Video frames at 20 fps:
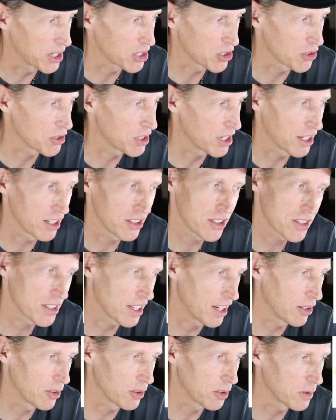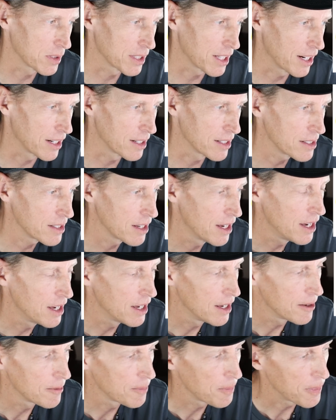measure channels. I don't know what that is.
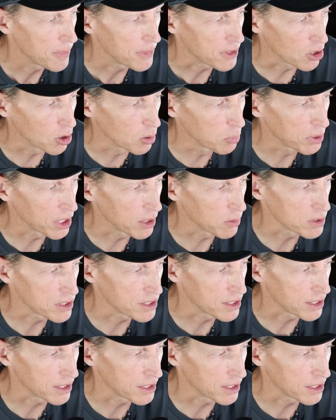The O plan was